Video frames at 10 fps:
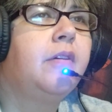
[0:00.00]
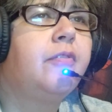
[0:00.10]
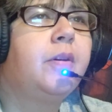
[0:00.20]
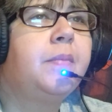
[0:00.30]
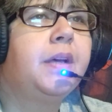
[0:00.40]

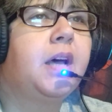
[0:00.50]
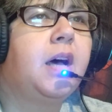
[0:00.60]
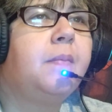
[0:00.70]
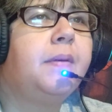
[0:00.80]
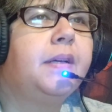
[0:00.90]
from the
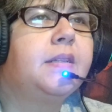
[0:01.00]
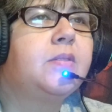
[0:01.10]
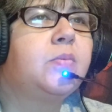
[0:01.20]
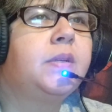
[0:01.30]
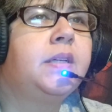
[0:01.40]

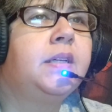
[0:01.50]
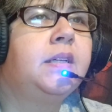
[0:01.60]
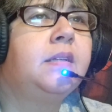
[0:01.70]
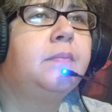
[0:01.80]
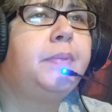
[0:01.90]
comics
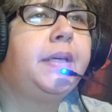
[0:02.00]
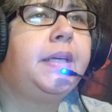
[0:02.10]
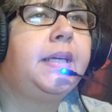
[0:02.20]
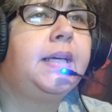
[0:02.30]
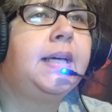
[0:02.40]
will be